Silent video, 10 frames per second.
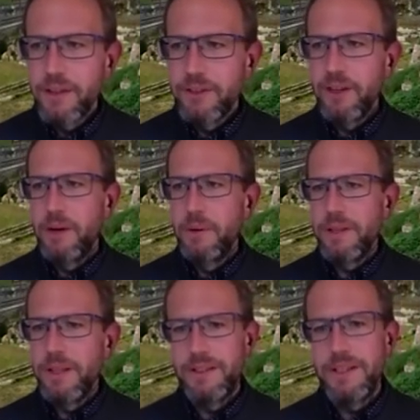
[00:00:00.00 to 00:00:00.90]

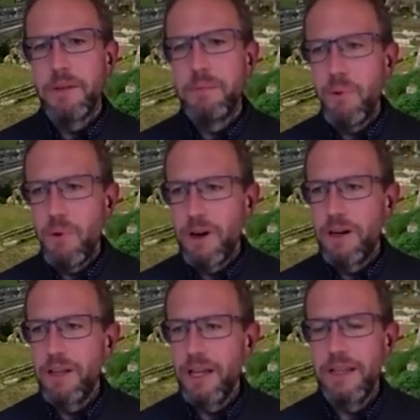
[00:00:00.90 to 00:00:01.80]
So it's not a
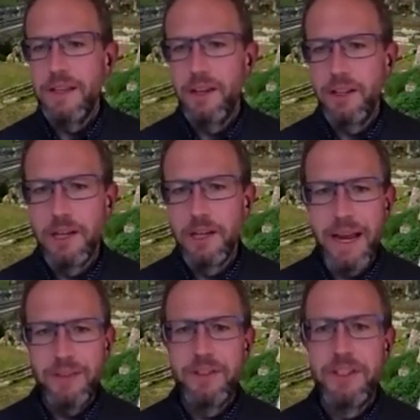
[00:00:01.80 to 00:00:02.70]
bore like in the earlier
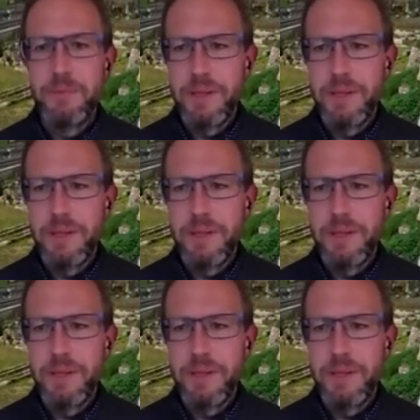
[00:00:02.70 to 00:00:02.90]
passage,